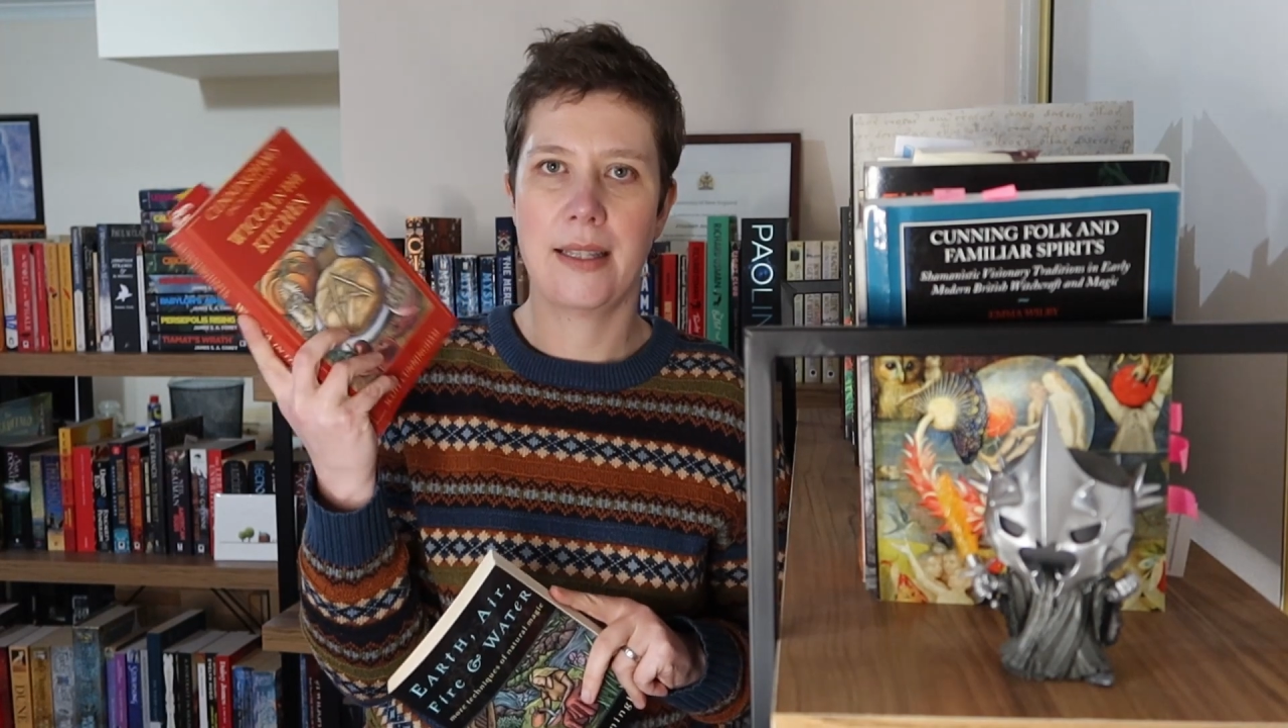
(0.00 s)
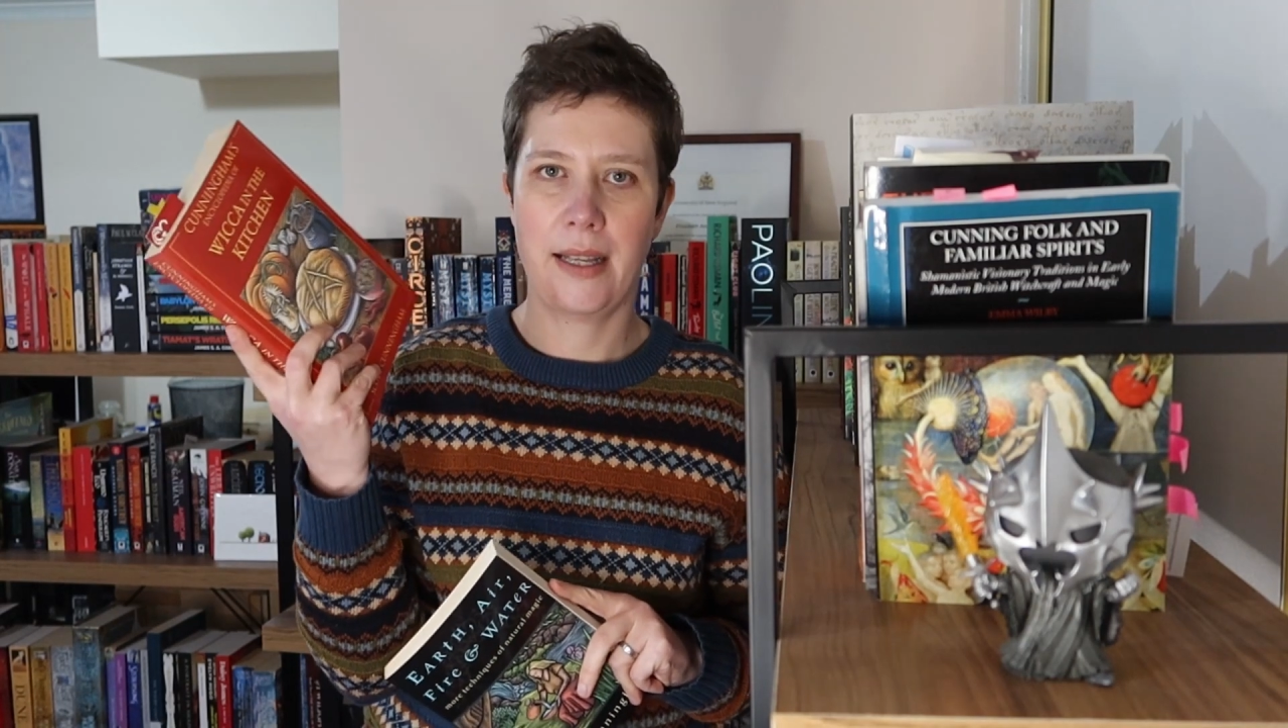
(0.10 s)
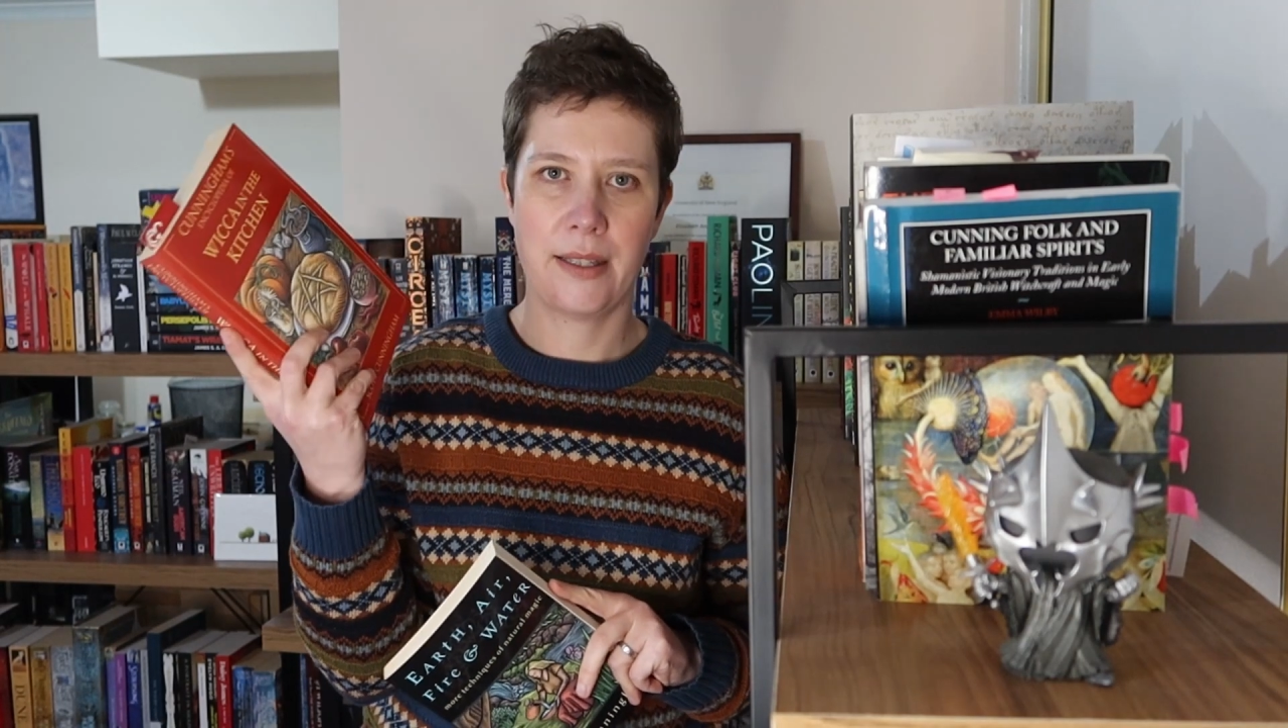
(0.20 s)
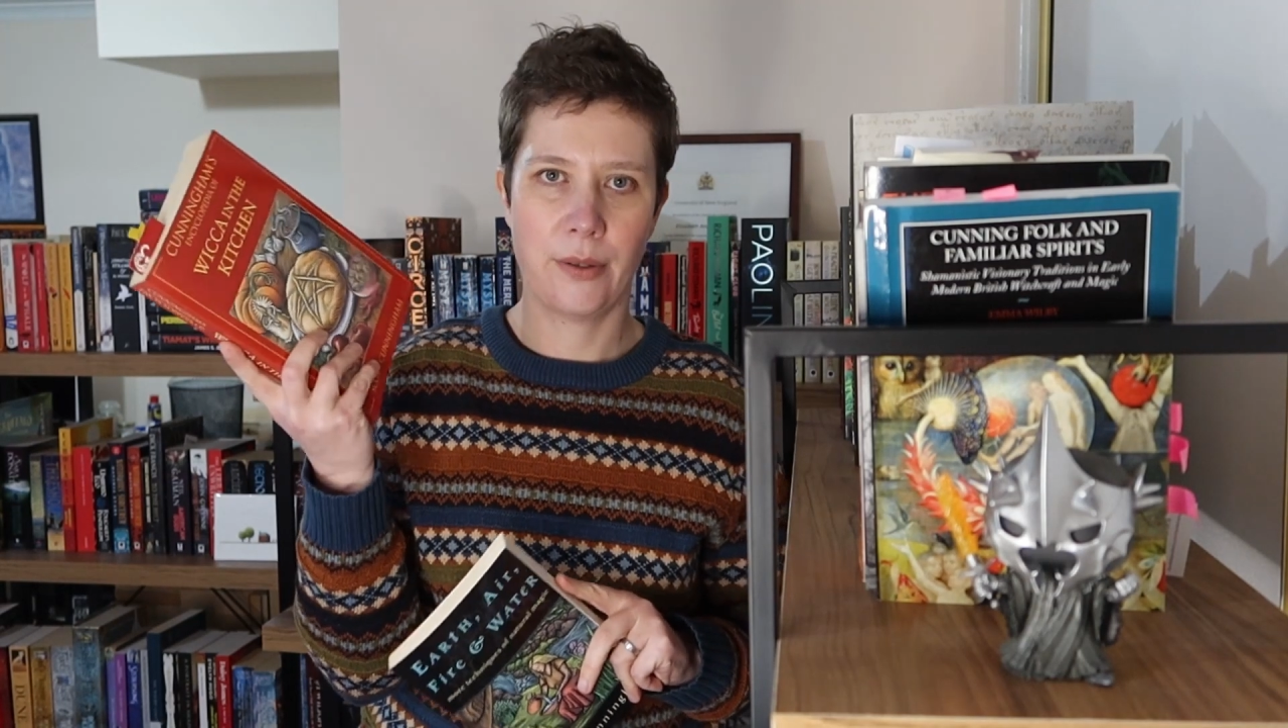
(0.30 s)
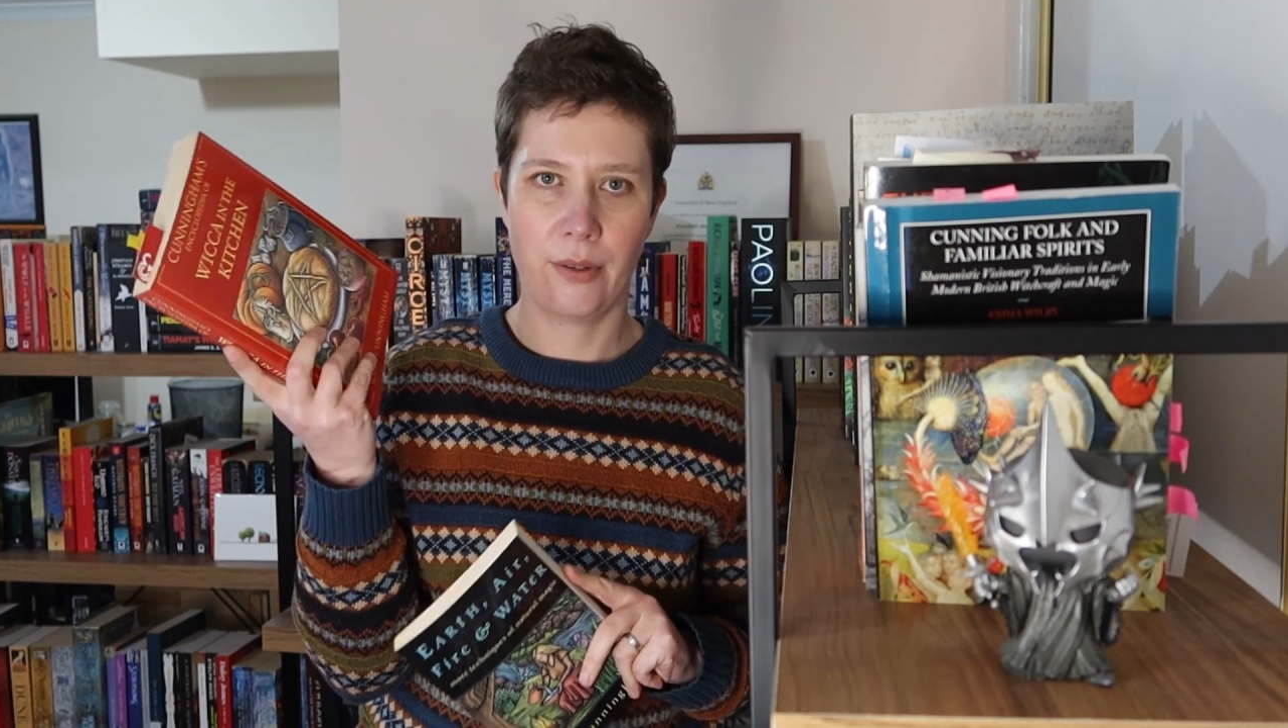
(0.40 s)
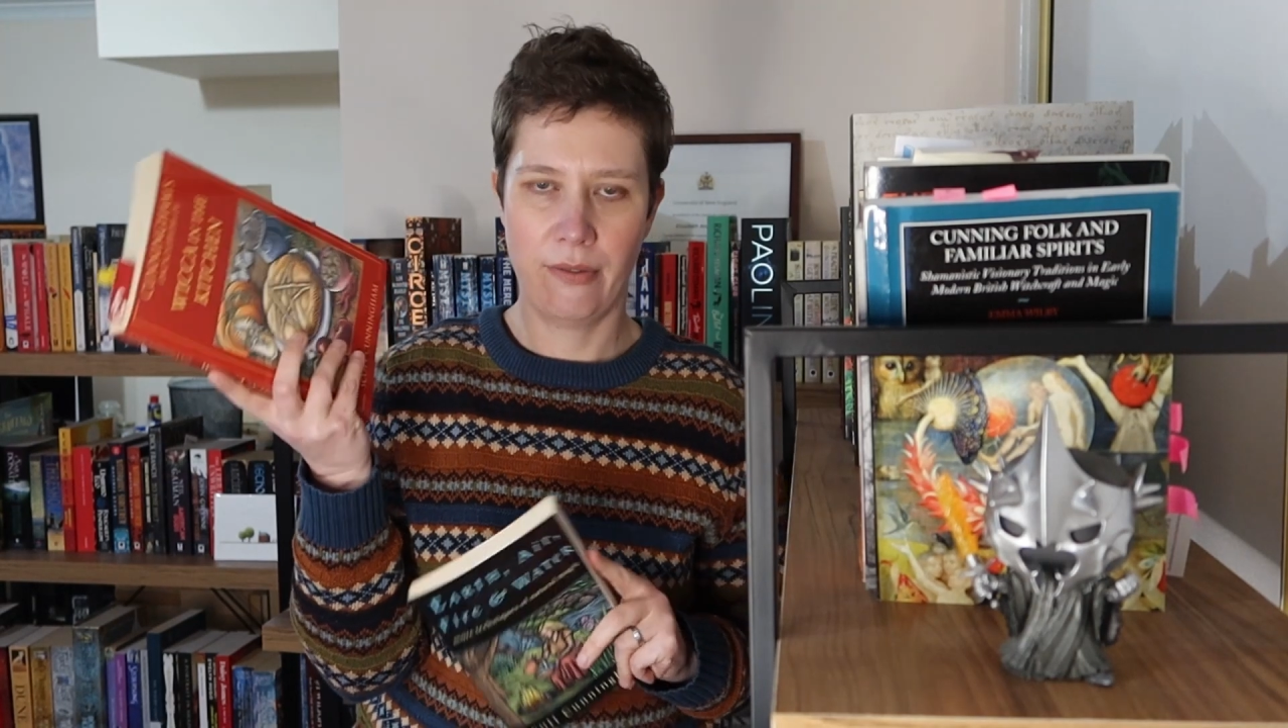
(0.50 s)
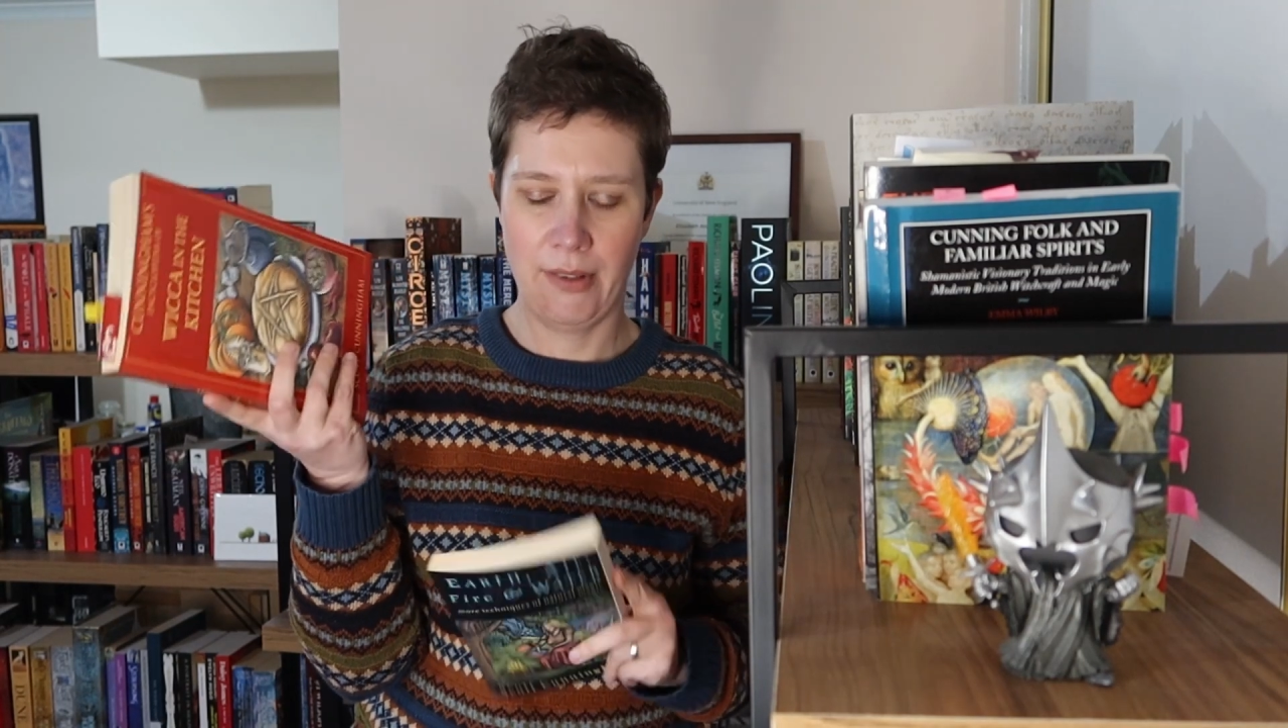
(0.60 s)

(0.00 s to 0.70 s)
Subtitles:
and that sort of